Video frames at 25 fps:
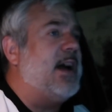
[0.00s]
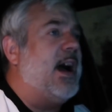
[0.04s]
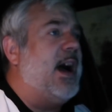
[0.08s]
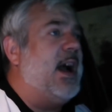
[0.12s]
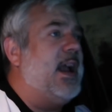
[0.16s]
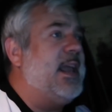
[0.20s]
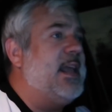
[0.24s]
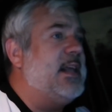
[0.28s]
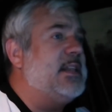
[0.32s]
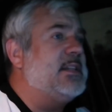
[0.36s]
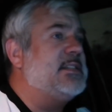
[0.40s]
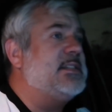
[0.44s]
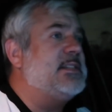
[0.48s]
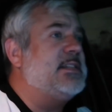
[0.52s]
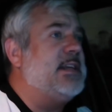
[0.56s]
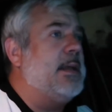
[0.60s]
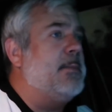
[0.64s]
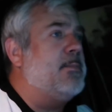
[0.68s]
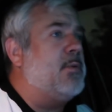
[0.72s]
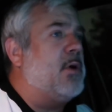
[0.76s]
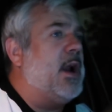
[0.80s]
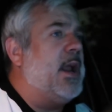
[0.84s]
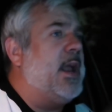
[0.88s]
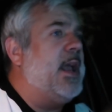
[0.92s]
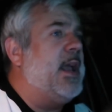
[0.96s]

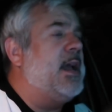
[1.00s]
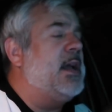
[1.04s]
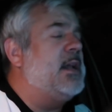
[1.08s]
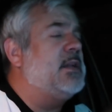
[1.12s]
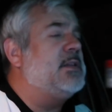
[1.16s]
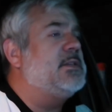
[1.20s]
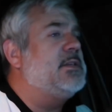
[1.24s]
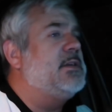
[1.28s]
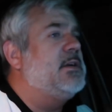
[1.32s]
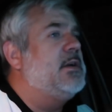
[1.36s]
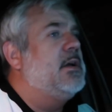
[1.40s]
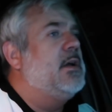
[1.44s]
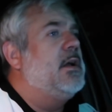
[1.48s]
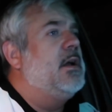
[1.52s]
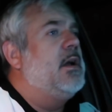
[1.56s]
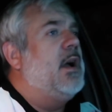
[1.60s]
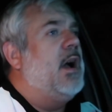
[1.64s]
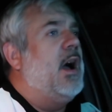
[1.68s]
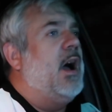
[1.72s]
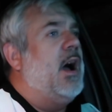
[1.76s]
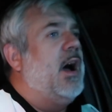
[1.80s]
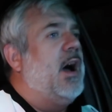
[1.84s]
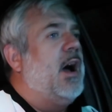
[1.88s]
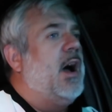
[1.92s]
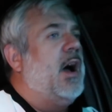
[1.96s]
INC
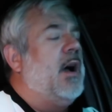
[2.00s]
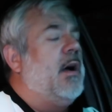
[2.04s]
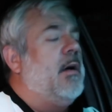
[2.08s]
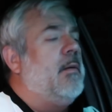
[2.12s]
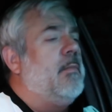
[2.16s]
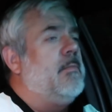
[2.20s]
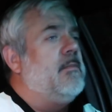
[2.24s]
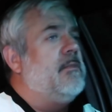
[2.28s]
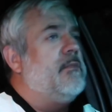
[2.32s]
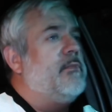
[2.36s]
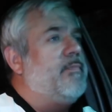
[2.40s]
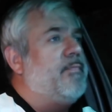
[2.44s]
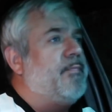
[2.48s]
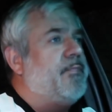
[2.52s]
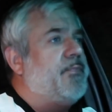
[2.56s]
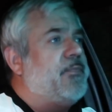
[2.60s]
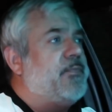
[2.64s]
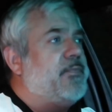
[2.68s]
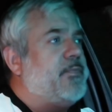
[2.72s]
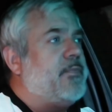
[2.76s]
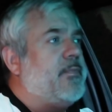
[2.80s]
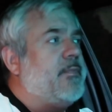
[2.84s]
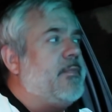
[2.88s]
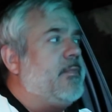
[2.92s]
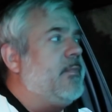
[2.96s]
brand
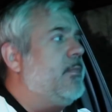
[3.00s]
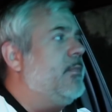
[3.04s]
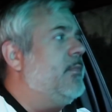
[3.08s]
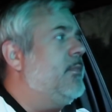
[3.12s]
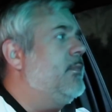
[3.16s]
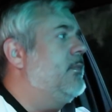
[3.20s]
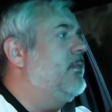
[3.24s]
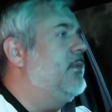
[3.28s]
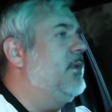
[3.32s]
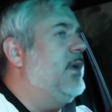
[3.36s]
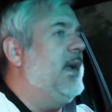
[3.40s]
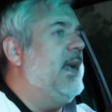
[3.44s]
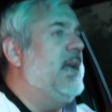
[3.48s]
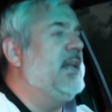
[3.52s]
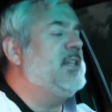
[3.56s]
um